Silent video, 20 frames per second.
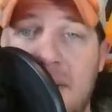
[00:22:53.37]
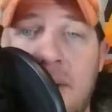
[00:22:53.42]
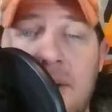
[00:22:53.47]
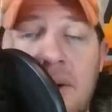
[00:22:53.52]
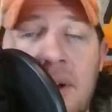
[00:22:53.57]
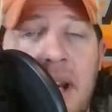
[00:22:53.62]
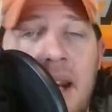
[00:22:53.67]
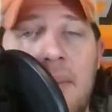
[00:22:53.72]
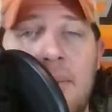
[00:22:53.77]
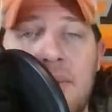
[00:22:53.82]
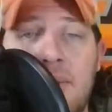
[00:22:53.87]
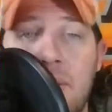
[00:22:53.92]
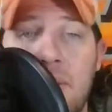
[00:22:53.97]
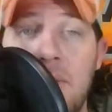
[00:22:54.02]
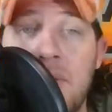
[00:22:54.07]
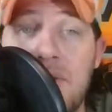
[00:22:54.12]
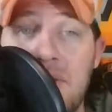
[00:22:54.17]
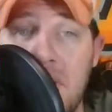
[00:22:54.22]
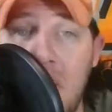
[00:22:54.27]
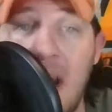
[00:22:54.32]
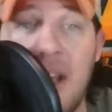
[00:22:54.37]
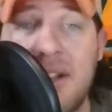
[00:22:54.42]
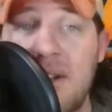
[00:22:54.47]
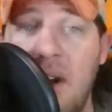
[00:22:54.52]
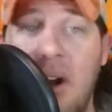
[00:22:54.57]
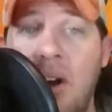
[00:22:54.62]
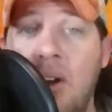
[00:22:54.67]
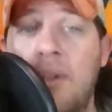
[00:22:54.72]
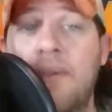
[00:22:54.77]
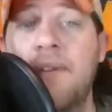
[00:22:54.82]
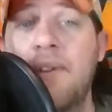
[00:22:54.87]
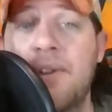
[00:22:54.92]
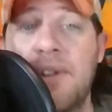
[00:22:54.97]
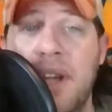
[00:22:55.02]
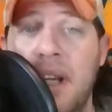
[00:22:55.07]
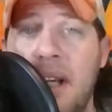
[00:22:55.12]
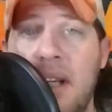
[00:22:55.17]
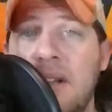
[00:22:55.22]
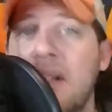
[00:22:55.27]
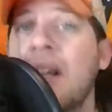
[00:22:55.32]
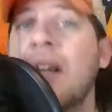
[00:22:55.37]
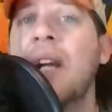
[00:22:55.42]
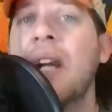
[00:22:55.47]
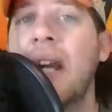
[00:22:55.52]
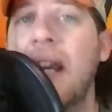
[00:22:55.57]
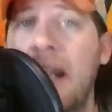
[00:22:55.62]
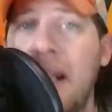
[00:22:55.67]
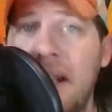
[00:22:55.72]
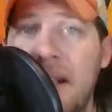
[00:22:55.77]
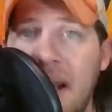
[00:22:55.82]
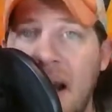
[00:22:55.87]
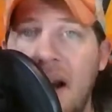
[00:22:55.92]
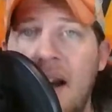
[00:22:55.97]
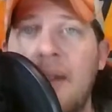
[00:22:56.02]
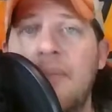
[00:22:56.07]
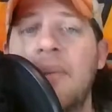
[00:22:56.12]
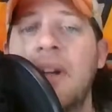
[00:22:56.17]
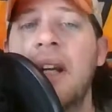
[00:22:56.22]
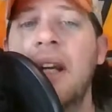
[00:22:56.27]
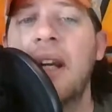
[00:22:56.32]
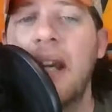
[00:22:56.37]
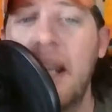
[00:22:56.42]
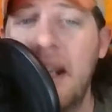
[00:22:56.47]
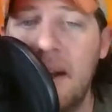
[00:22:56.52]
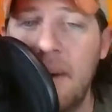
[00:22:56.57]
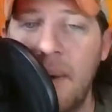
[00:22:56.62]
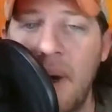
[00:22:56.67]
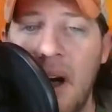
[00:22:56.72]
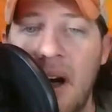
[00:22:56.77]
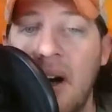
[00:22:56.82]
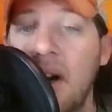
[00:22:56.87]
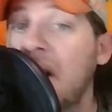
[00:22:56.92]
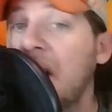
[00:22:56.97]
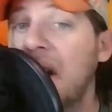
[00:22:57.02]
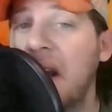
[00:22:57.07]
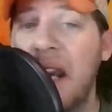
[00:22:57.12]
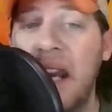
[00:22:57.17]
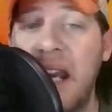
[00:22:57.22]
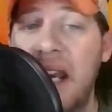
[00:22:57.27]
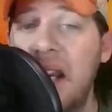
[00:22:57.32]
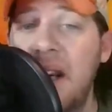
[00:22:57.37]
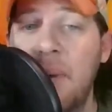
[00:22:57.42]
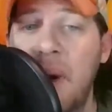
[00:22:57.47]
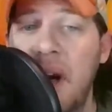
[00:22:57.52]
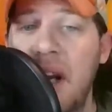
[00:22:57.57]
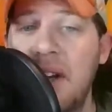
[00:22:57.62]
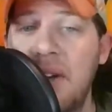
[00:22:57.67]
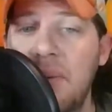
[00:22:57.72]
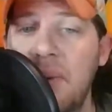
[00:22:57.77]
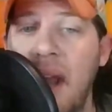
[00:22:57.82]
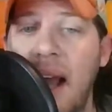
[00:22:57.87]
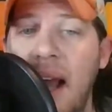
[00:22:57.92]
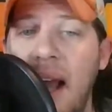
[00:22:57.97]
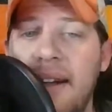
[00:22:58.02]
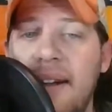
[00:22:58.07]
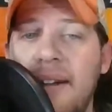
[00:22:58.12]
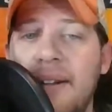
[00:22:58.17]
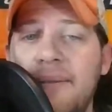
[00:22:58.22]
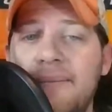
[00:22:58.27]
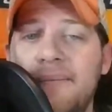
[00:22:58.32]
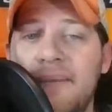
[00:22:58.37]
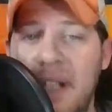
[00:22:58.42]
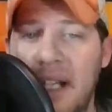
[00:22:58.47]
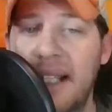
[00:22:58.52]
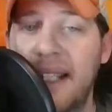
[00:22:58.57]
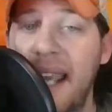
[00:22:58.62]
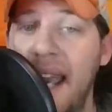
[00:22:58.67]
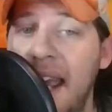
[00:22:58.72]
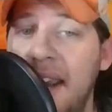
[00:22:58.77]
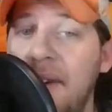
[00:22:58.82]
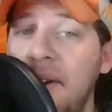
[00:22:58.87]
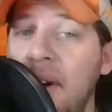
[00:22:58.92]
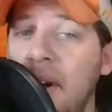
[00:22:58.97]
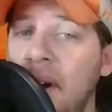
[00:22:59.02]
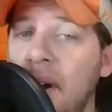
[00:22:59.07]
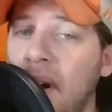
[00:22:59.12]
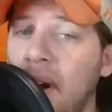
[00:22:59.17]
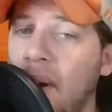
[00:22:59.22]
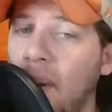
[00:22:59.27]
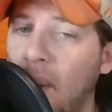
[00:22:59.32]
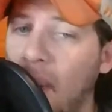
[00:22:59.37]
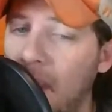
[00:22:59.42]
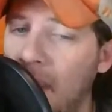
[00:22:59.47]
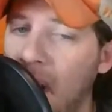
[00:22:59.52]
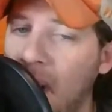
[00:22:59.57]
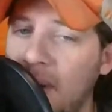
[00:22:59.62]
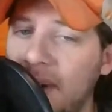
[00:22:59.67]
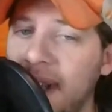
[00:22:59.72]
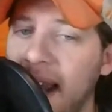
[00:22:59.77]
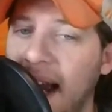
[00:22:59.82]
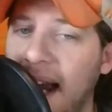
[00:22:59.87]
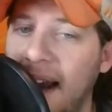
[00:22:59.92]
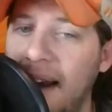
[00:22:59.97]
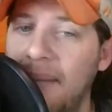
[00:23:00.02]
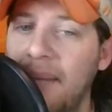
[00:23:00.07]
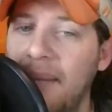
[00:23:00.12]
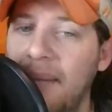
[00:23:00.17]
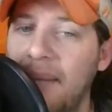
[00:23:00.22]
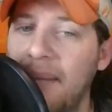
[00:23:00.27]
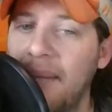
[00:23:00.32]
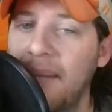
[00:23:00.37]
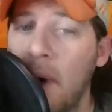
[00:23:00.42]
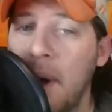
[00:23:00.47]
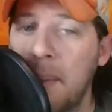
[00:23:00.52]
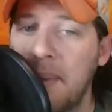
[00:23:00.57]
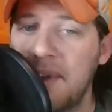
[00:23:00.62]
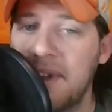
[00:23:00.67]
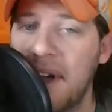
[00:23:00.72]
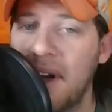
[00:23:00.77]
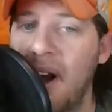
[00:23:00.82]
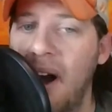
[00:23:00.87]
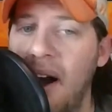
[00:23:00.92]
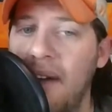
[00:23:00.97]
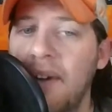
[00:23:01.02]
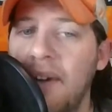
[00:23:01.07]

all your cameras, or adjust all of your settings anytime, anywhere, any way you like. Again, one more time, 40% off.